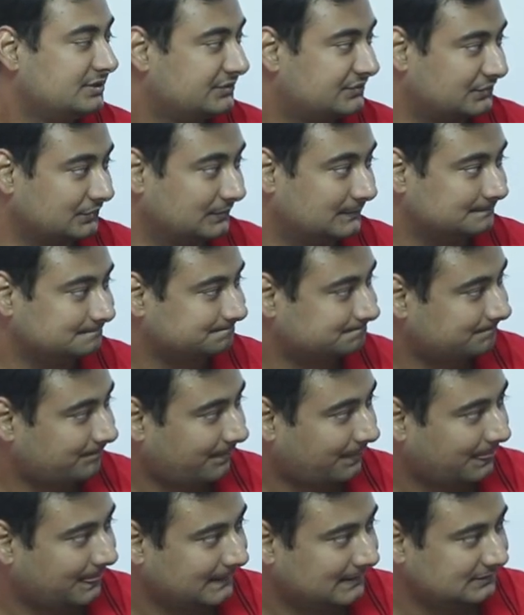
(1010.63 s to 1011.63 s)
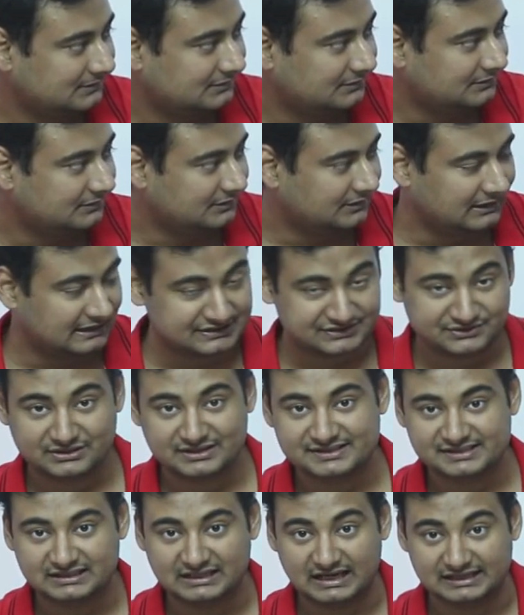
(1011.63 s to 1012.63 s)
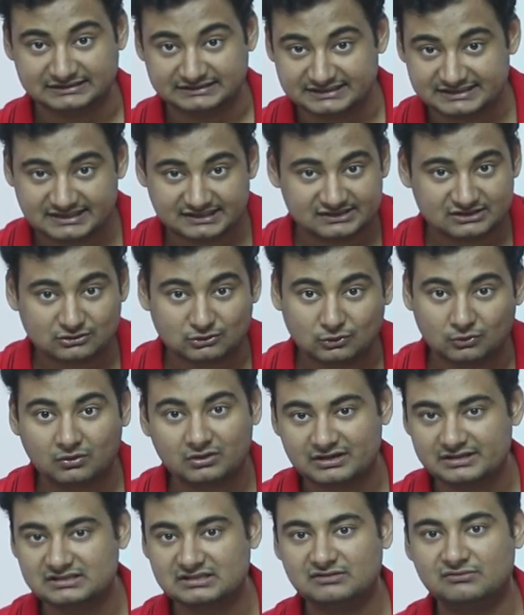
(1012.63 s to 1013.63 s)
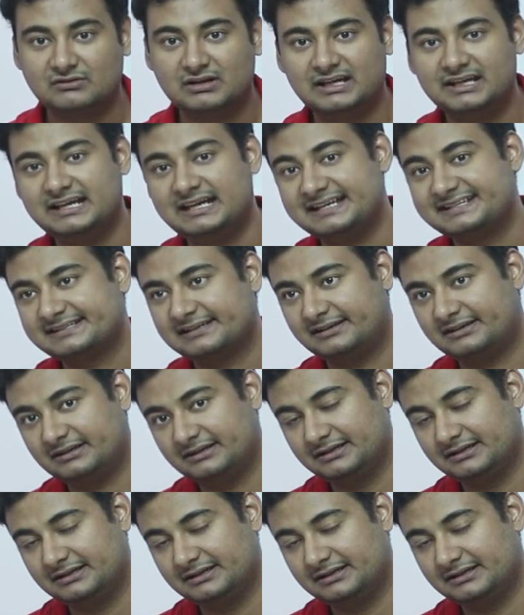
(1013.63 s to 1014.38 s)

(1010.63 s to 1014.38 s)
So, as you can see, and this is the core reason why SR,